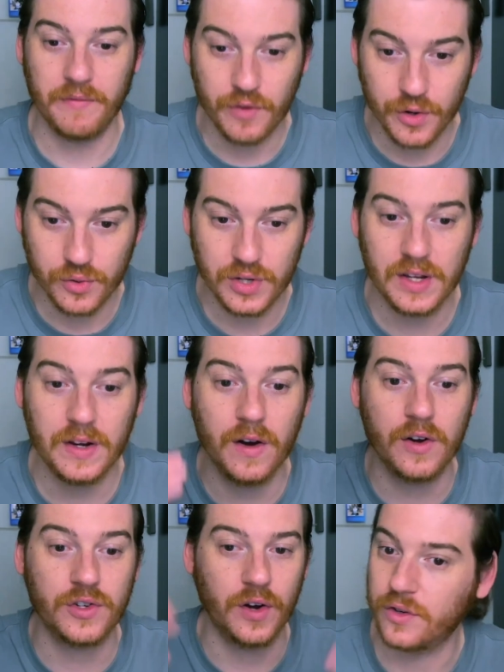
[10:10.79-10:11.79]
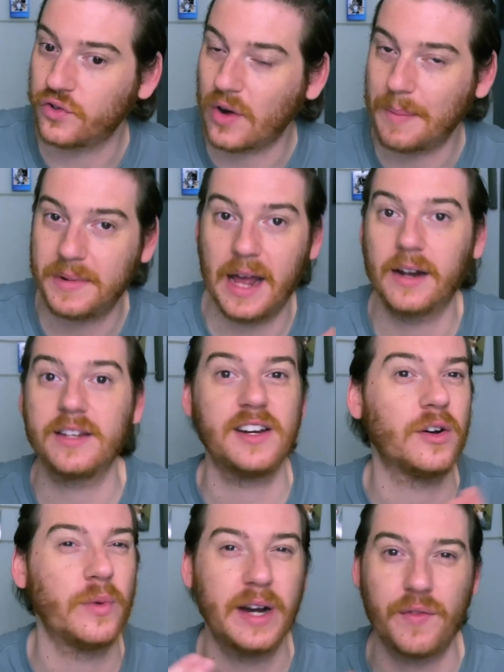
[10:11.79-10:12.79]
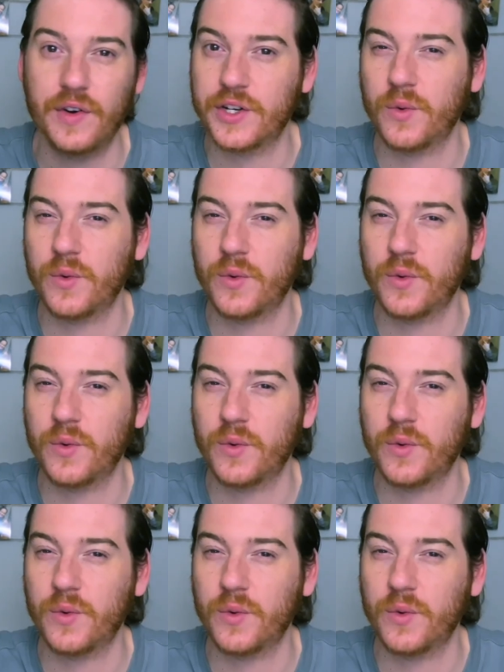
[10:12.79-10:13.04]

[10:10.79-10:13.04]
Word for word: in for new tiers, or if you drop down a tier or whatever,